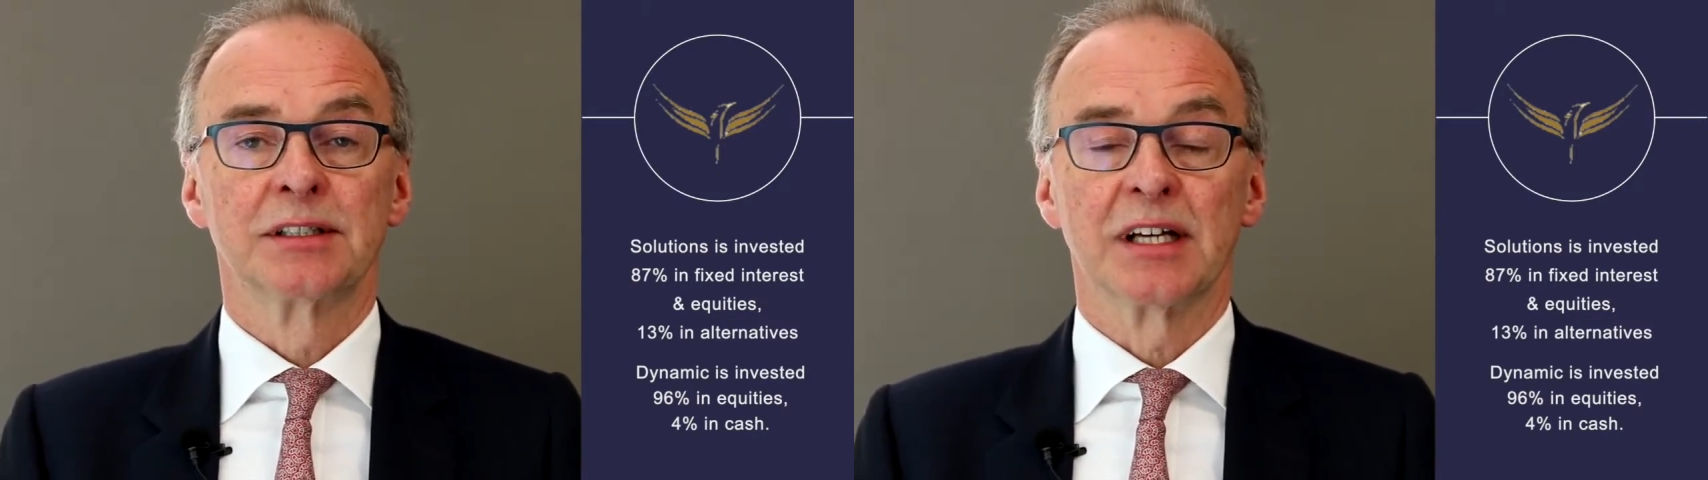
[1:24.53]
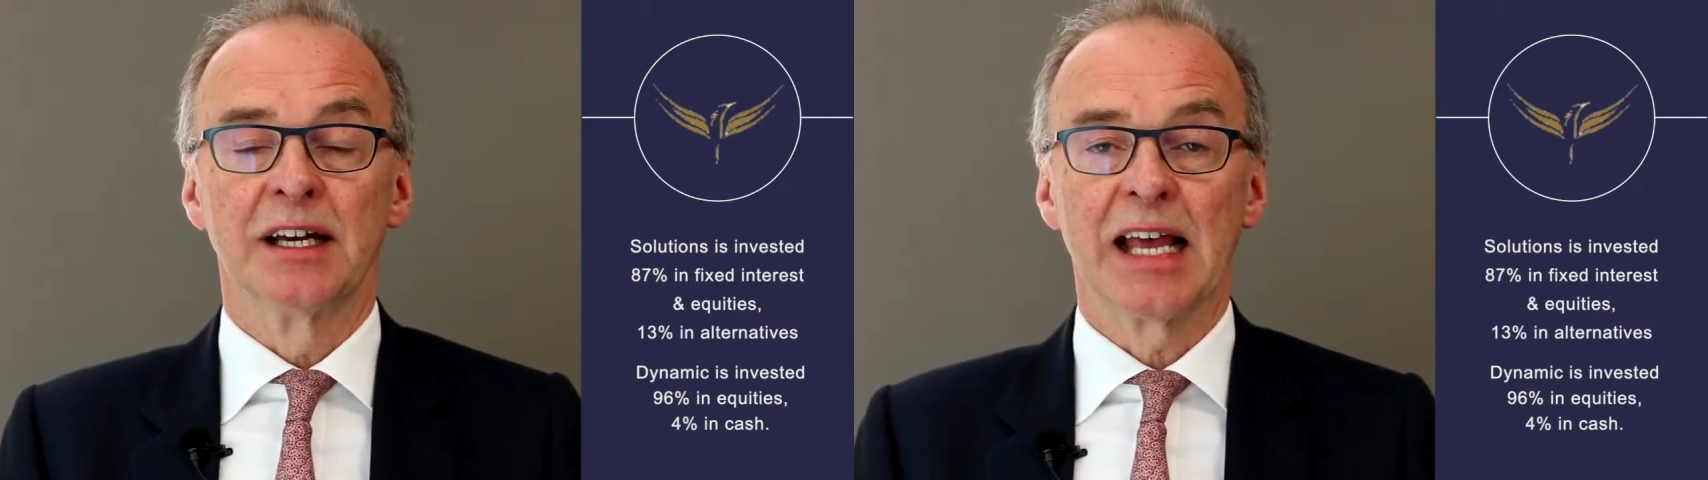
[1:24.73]

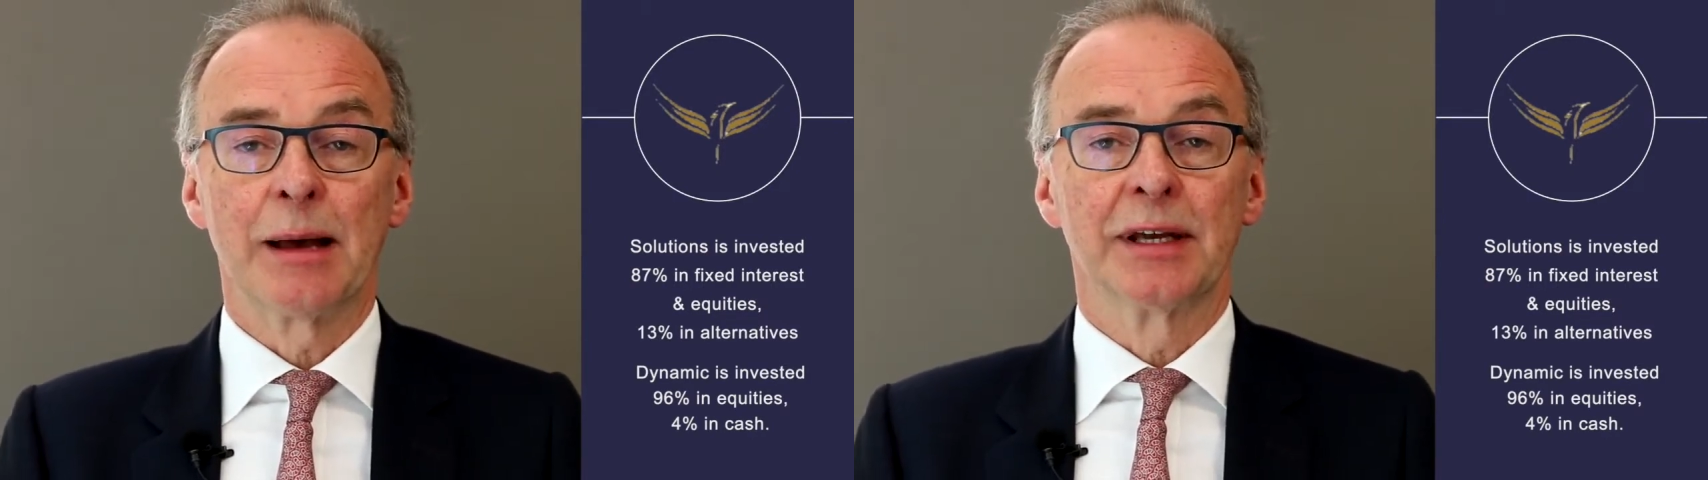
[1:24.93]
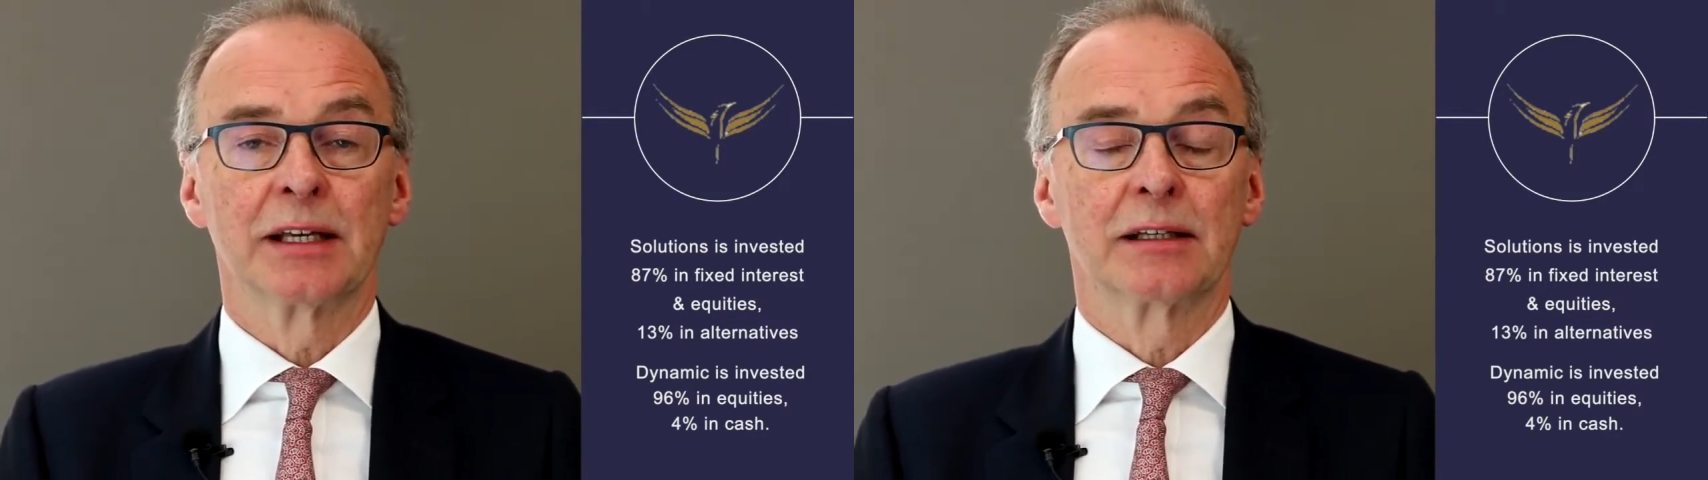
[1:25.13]

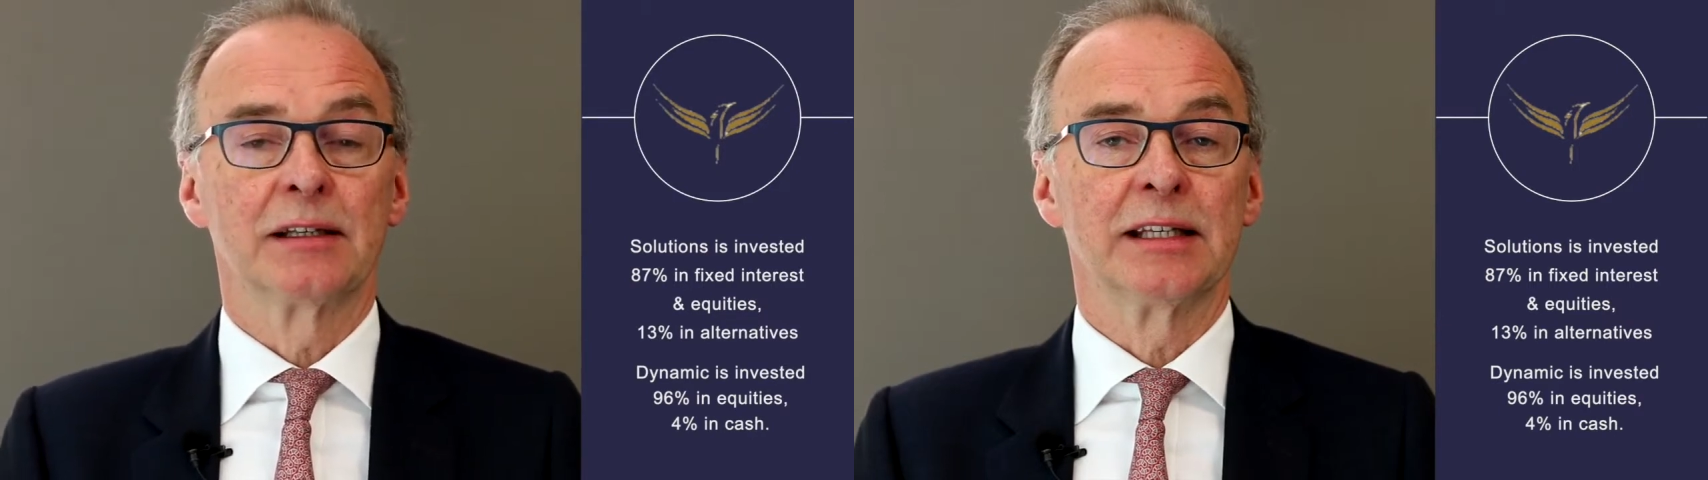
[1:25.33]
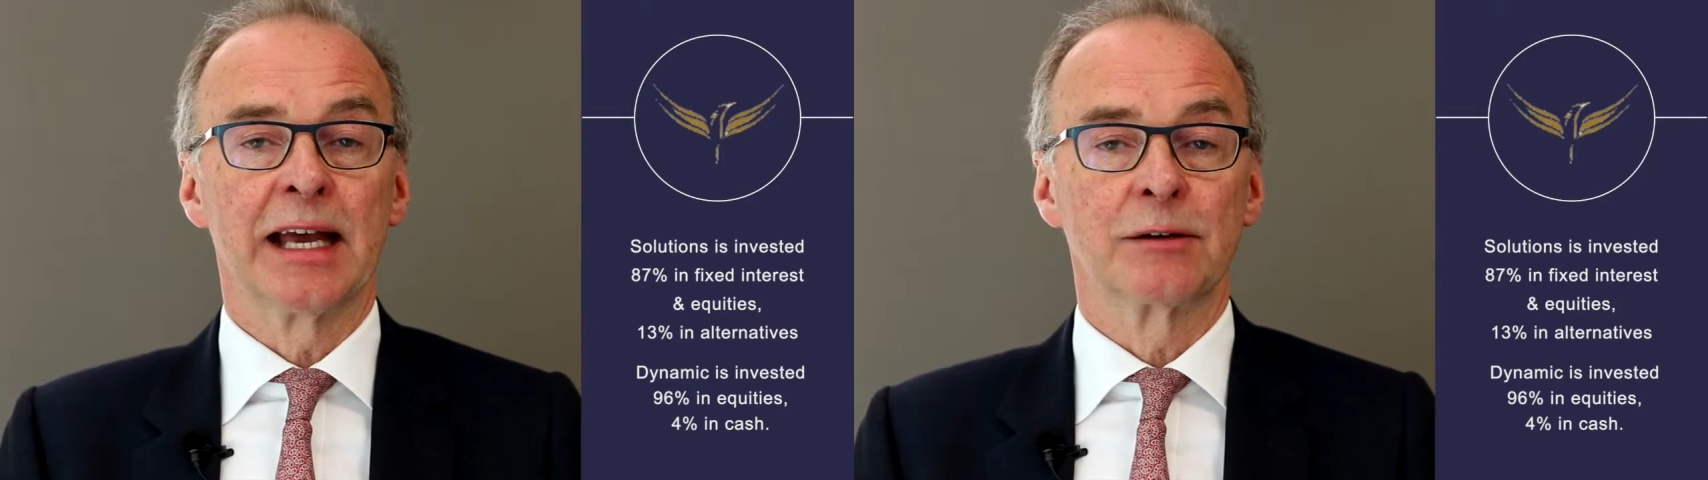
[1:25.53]

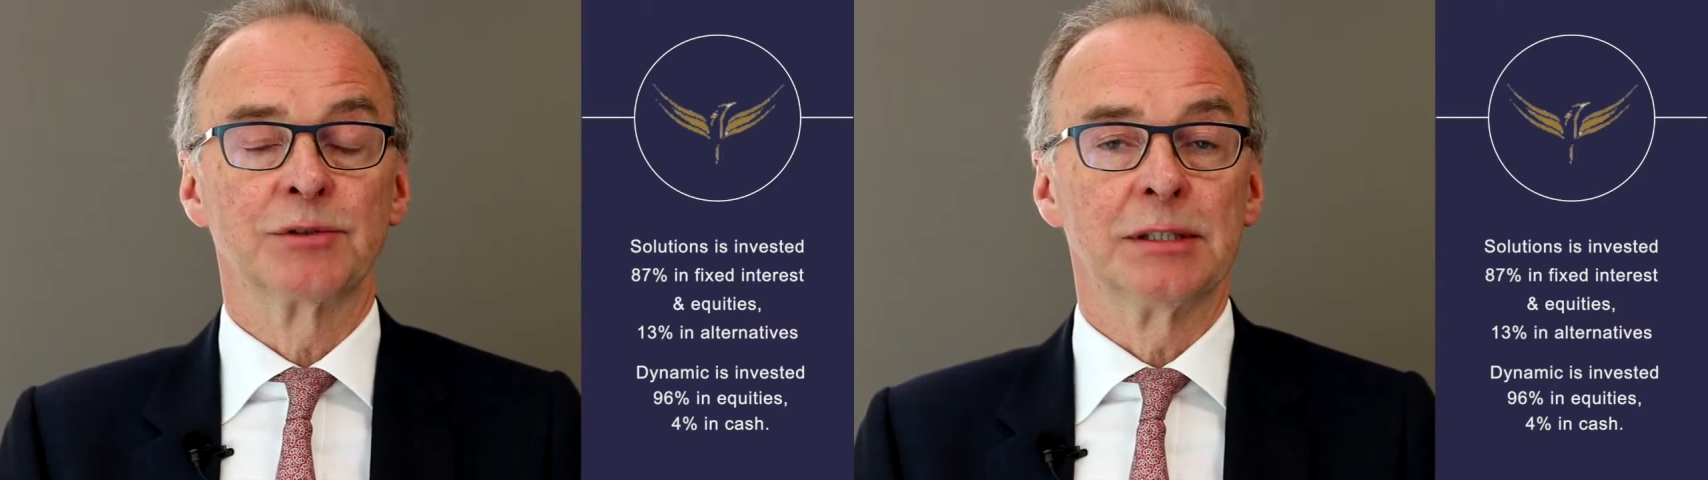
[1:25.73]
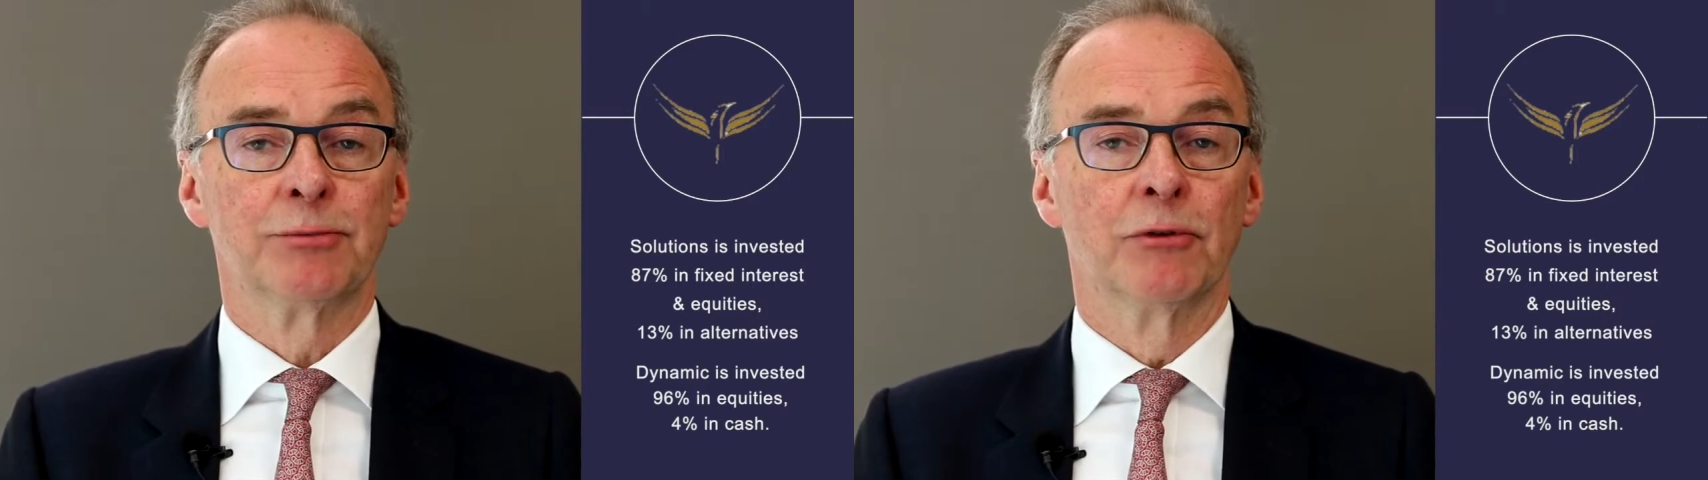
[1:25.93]
Dynamic, the
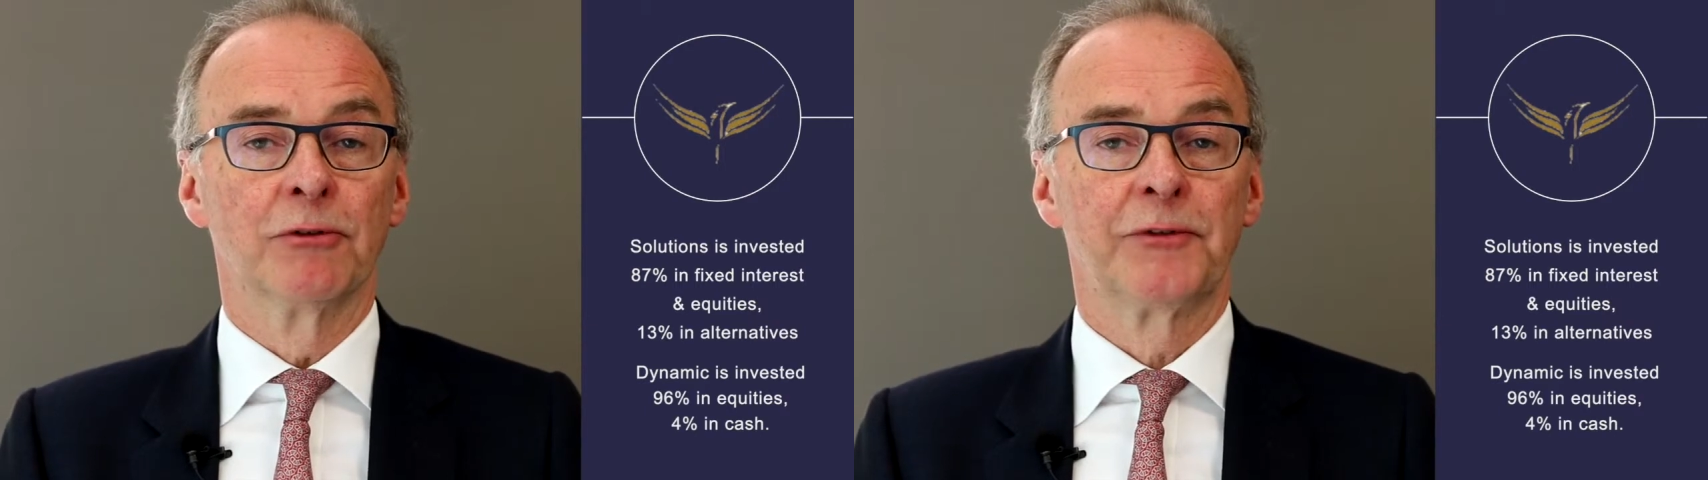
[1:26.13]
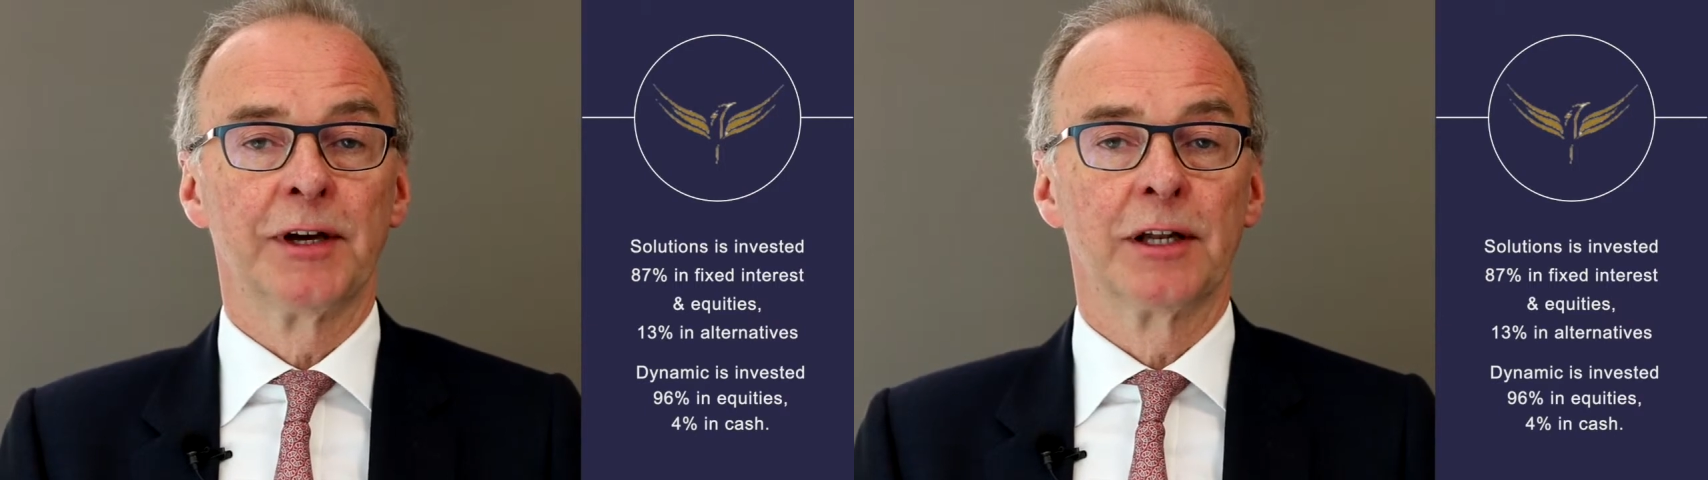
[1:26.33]
equity
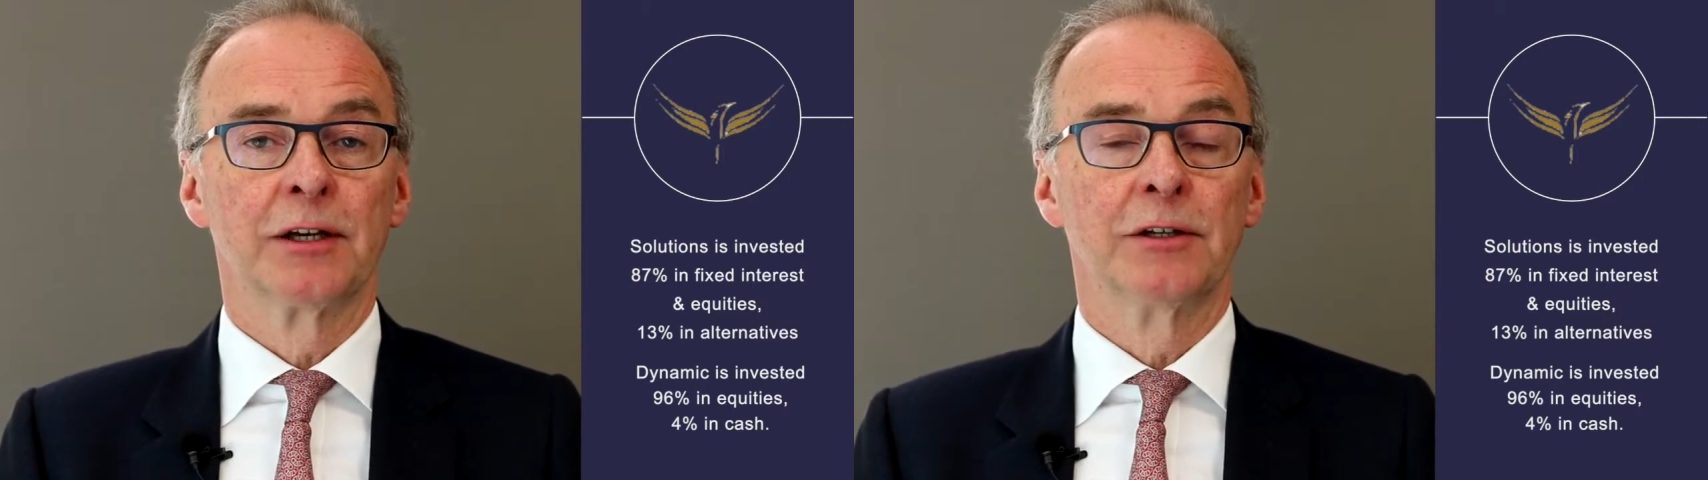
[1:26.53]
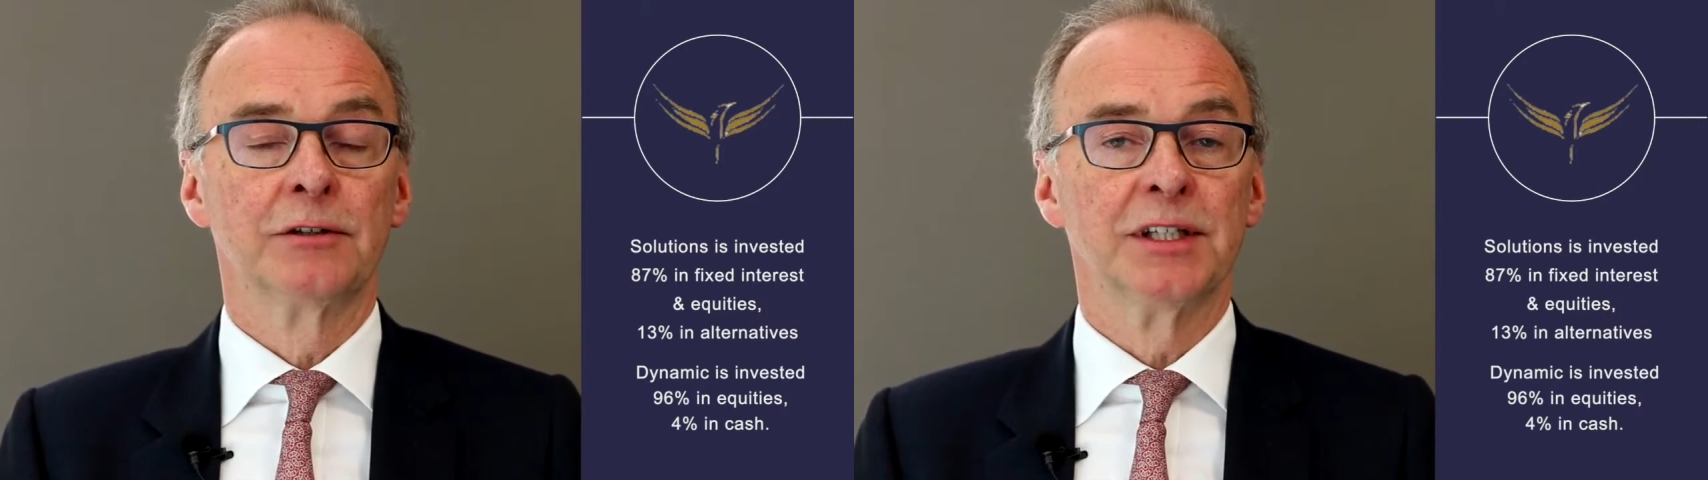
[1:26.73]
portfolio,